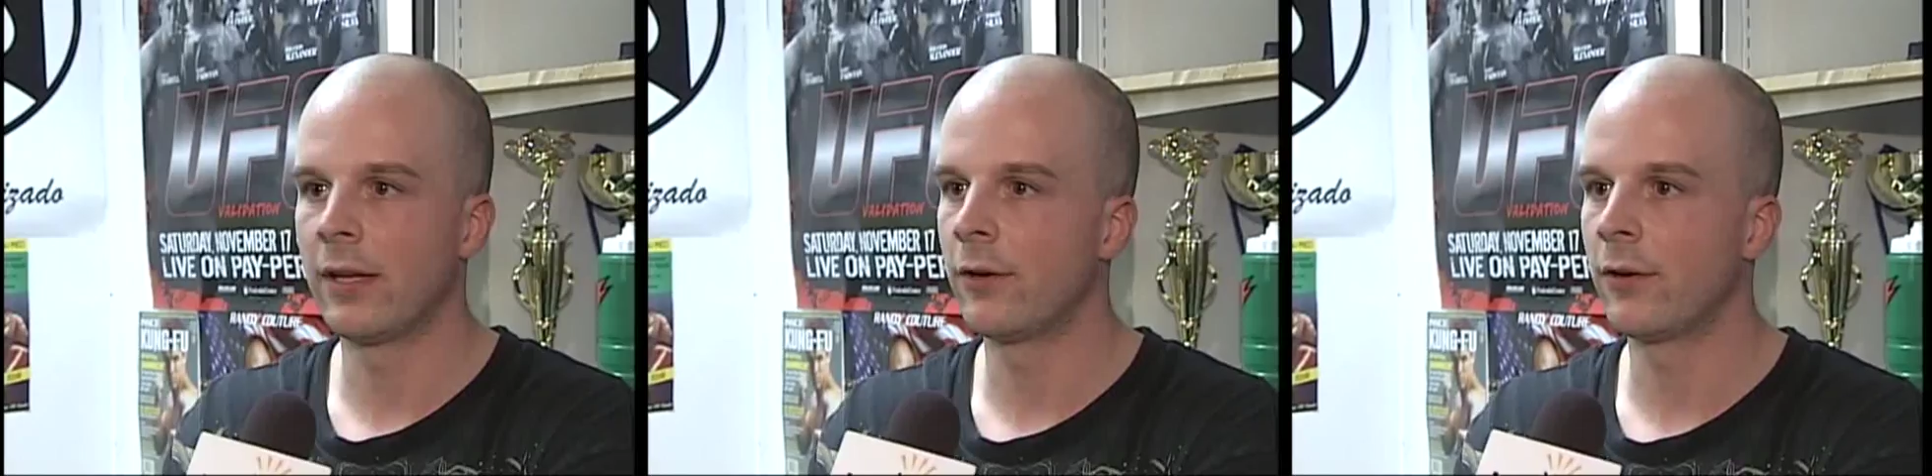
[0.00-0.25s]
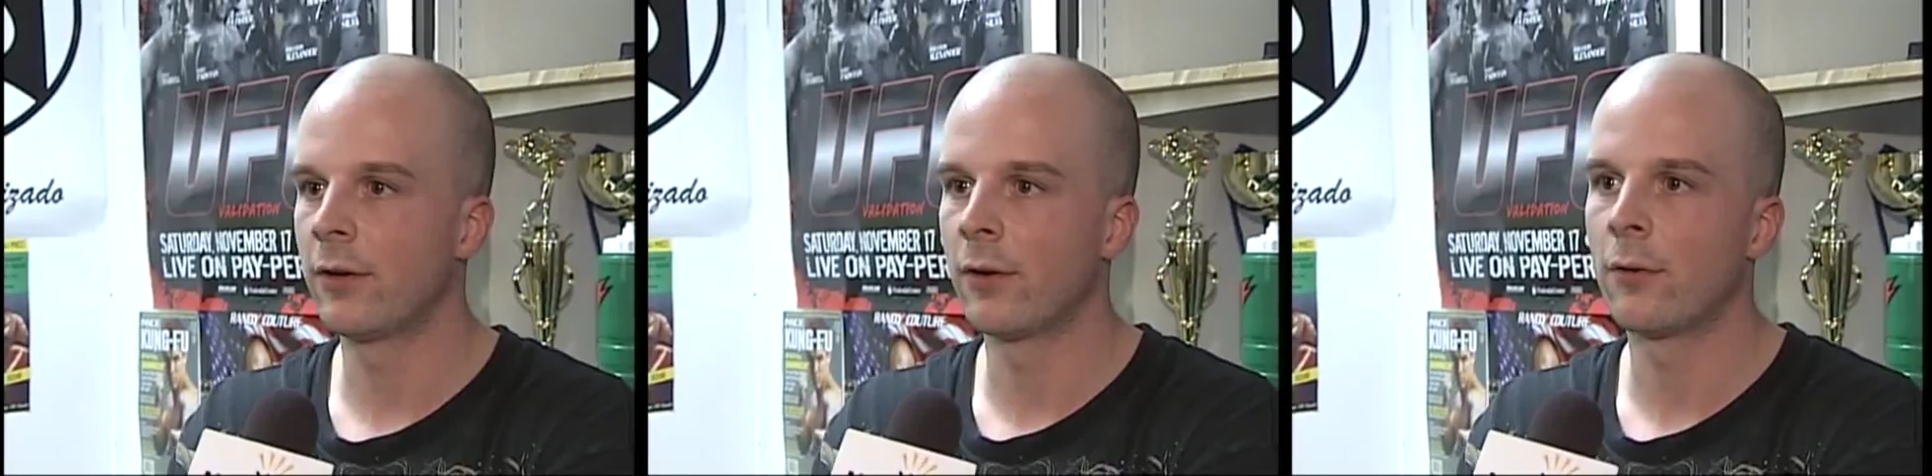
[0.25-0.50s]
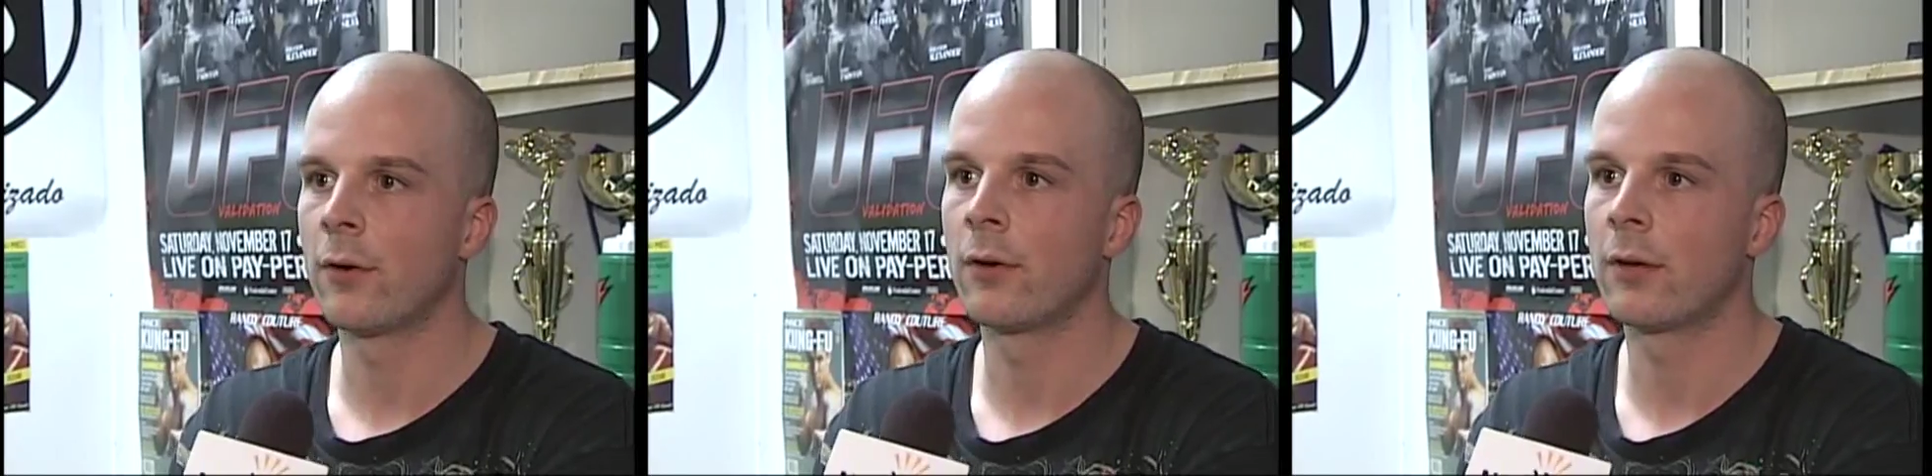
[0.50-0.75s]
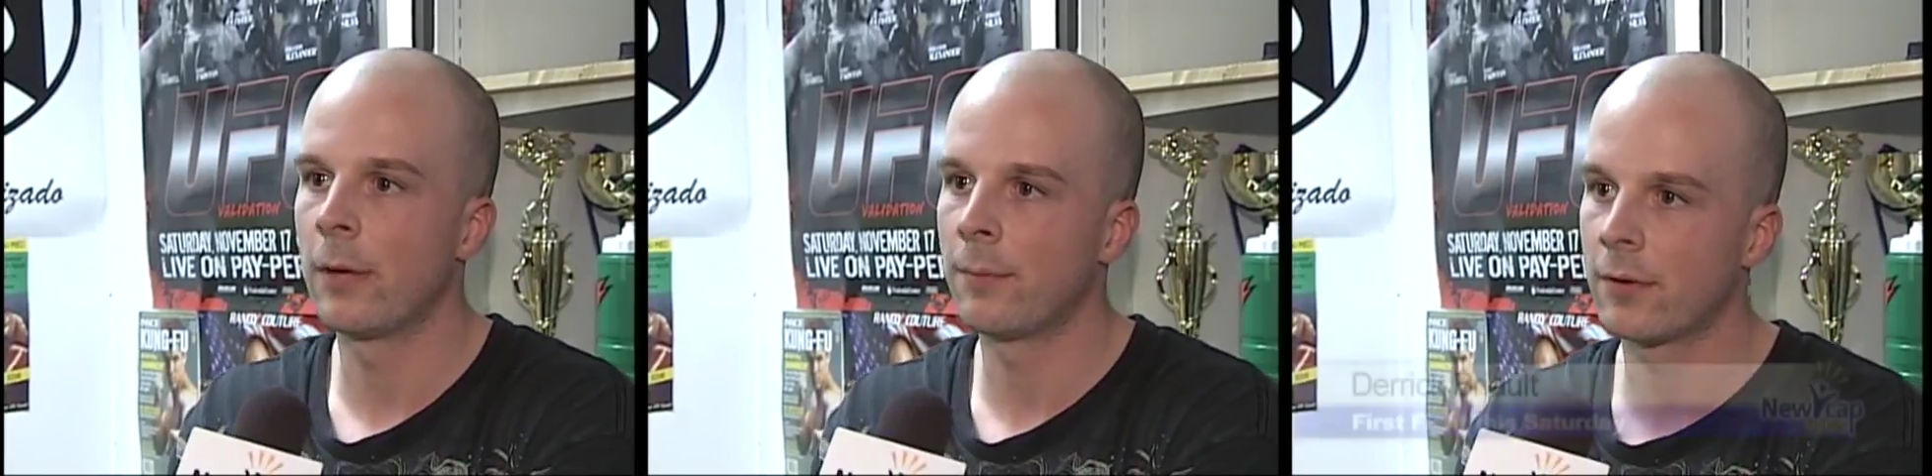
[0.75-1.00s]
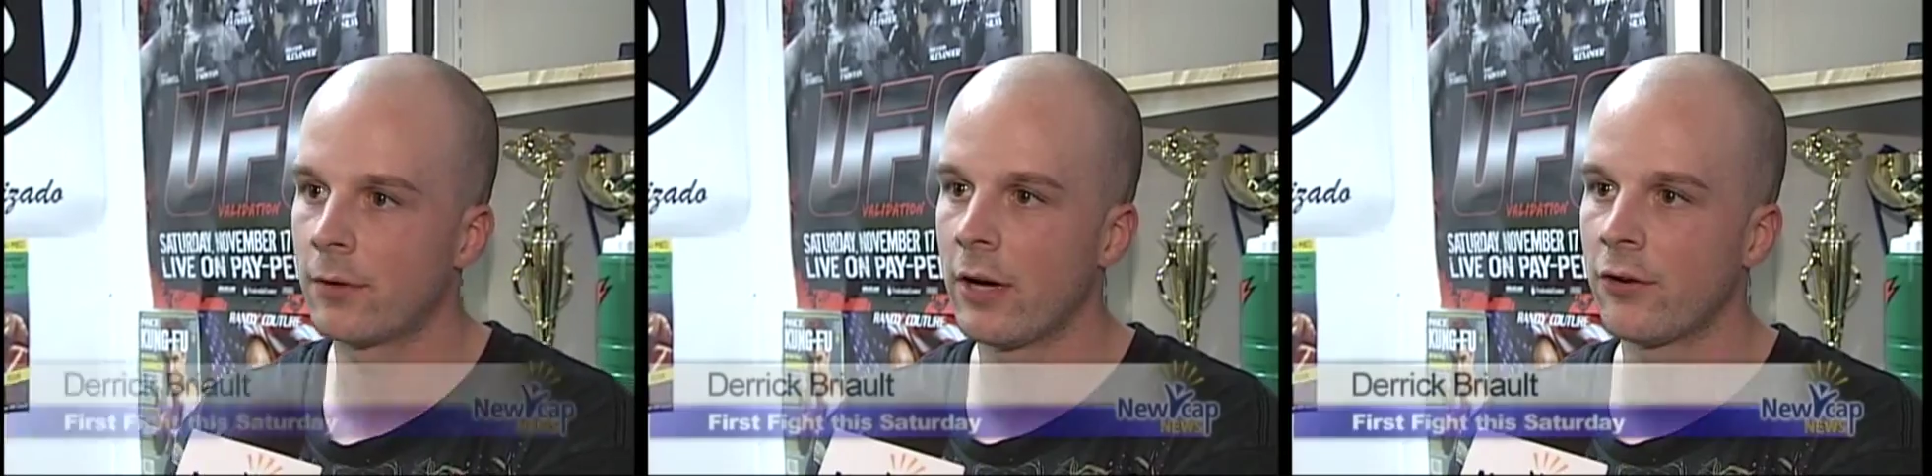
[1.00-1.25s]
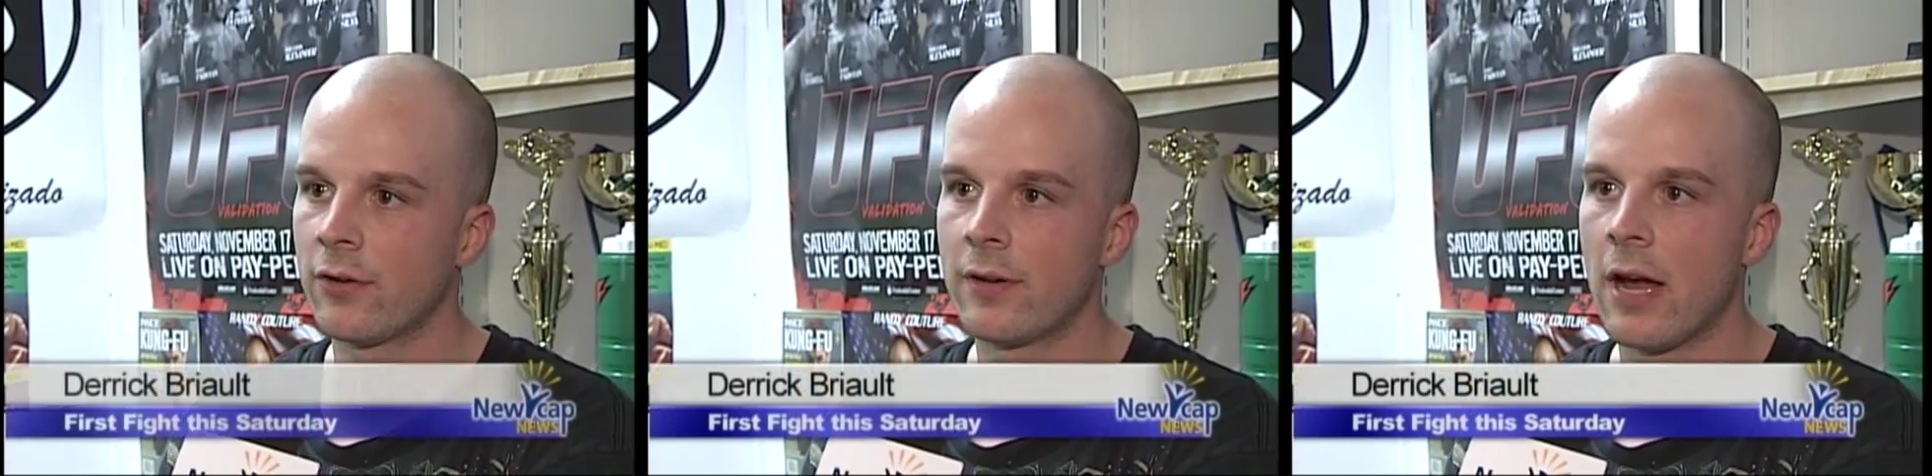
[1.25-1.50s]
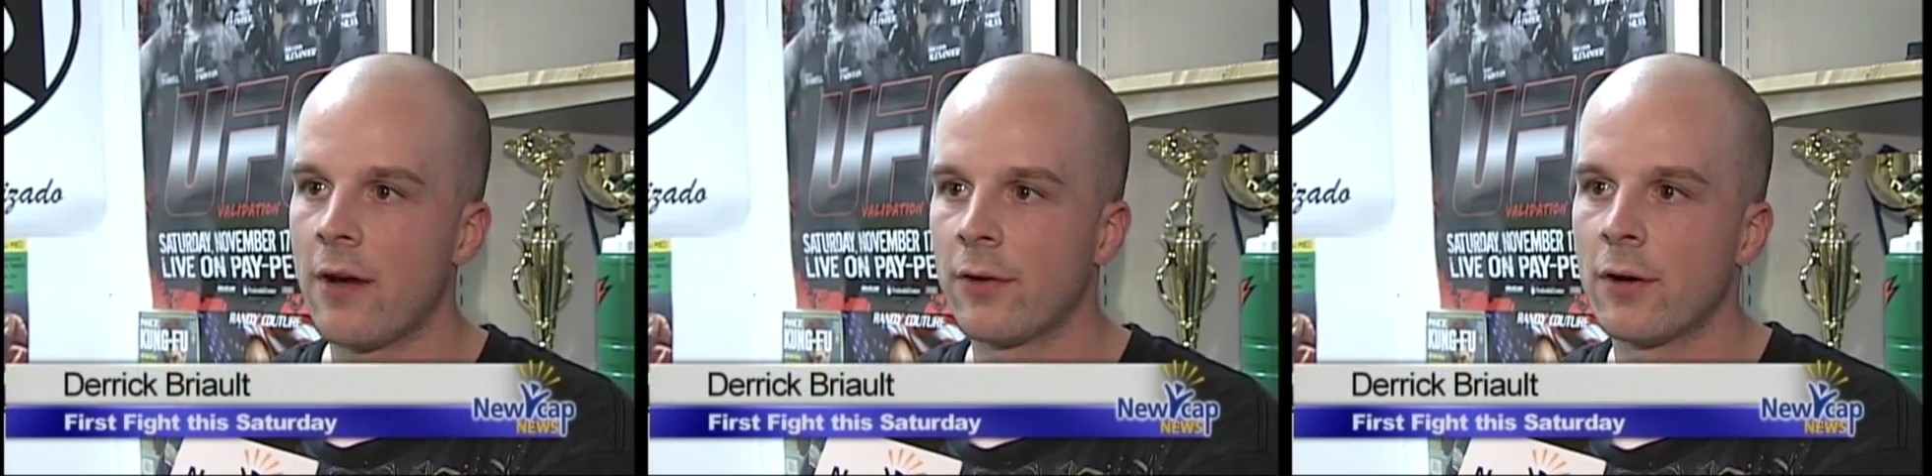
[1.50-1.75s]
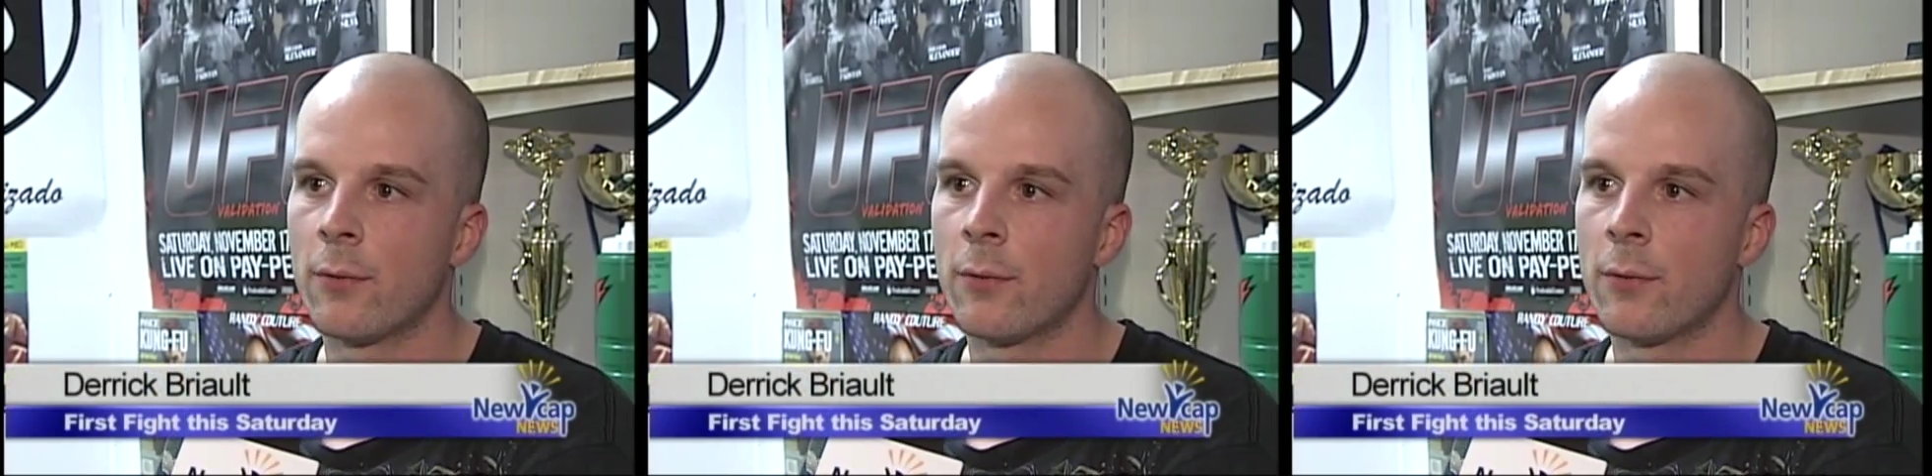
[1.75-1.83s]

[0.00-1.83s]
in here, you know, you keep the aggression down.